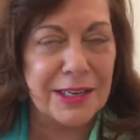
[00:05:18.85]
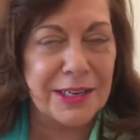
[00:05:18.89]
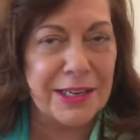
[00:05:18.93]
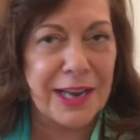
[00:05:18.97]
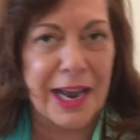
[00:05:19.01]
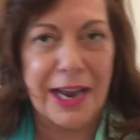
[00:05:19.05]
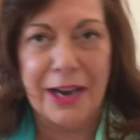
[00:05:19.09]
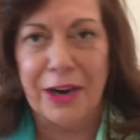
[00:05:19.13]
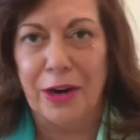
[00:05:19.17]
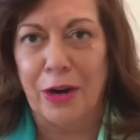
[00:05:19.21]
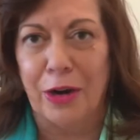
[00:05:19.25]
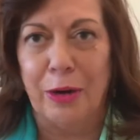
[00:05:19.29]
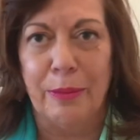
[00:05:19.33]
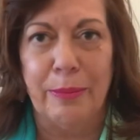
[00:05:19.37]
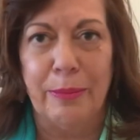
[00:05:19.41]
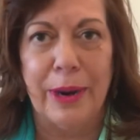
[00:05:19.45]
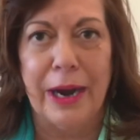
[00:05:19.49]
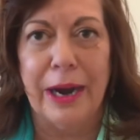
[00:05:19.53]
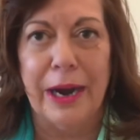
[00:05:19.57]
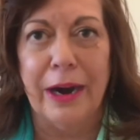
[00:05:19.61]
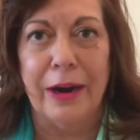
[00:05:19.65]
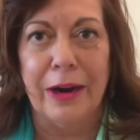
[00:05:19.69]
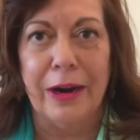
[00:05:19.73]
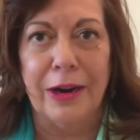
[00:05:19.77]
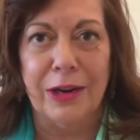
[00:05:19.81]
tiger, or
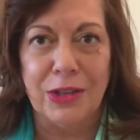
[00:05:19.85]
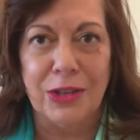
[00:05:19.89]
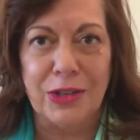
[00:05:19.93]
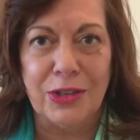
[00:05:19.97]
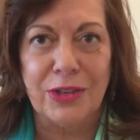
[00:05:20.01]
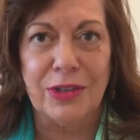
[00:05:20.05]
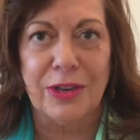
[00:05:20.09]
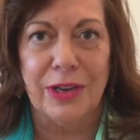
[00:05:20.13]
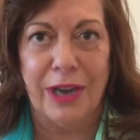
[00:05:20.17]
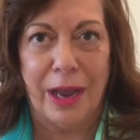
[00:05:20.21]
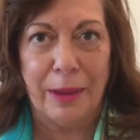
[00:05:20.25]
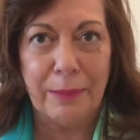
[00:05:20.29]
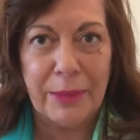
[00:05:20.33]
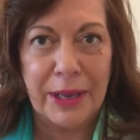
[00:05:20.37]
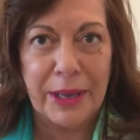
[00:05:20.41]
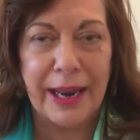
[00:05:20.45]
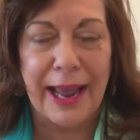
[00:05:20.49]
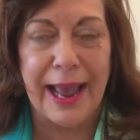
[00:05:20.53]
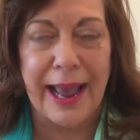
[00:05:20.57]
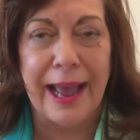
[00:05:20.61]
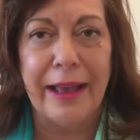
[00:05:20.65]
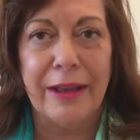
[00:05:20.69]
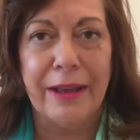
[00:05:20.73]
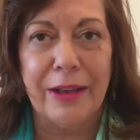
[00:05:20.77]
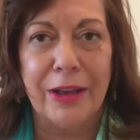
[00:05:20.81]
bear is coming
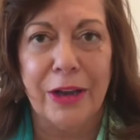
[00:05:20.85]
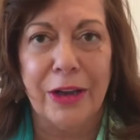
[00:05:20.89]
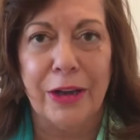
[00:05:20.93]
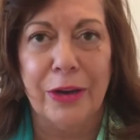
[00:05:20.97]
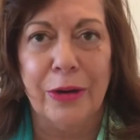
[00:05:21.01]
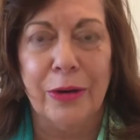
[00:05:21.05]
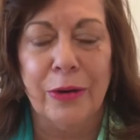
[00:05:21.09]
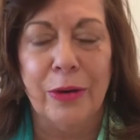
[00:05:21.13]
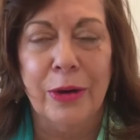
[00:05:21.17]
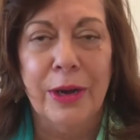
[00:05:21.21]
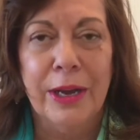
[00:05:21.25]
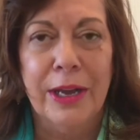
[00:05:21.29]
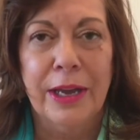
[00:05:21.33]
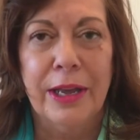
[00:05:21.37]
at you